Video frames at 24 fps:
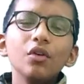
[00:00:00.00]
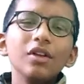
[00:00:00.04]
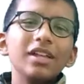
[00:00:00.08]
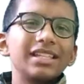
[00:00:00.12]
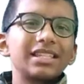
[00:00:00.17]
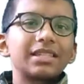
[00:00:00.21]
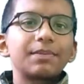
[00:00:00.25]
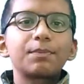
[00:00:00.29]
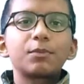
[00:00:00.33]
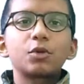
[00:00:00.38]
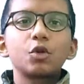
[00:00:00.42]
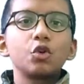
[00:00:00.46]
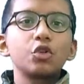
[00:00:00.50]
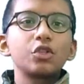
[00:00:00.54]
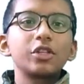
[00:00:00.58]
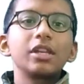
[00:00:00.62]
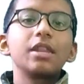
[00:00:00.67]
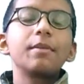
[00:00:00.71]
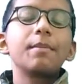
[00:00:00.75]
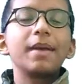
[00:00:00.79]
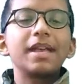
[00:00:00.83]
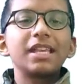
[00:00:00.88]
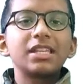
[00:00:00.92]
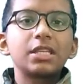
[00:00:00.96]
It's
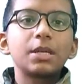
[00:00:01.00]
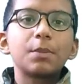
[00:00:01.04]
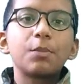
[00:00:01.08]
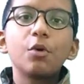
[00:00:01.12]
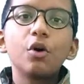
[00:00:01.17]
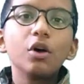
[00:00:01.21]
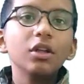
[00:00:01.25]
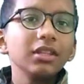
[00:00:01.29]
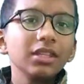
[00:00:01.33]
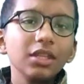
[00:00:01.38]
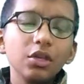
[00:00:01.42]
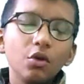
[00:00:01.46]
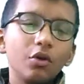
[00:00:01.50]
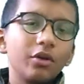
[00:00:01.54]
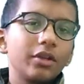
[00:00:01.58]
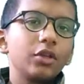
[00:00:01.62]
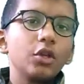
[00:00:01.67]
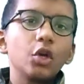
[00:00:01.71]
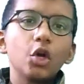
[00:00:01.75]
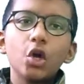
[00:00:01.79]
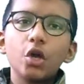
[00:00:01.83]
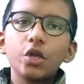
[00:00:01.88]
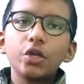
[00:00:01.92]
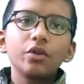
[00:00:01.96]
totally based upon
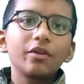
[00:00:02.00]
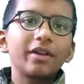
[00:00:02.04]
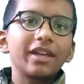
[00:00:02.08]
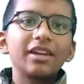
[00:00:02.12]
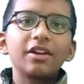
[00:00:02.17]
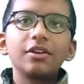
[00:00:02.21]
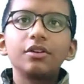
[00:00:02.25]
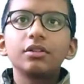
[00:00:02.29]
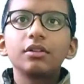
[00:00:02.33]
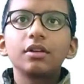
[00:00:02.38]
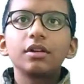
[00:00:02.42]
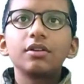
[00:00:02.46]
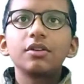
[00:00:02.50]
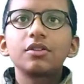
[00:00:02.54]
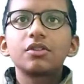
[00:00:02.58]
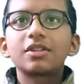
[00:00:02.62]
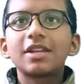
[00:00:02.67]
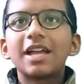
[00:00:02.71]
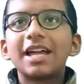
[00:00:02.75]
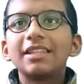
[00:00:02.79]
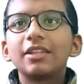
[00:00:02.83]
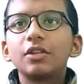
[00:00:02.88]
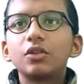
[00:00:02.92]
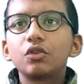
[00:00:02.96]
you can
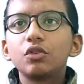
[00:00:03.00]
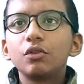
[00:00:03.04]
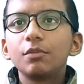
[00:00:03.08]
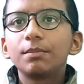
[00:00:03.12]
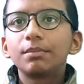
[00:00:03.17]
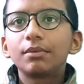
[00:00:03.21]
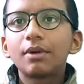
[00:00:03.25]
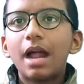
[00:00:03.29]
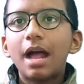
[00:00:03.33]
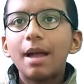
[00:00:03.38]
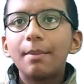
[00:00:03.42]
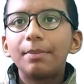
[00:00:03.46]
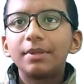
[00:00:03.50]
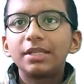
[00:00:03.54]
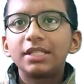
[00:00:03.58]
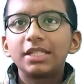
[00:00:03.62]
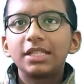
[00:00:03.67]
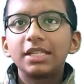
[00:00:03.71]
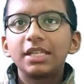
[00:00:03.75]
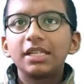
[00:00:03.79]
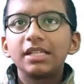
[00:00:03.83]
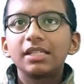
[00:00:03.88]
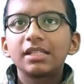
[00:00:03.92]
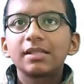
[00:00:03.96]
understand the 2
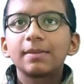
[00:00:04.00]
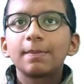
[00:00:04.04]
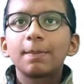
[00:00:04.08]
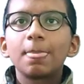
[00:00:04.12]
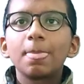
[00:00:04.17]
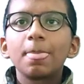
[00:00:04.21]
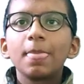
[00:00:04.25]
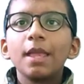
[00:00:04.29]
properties.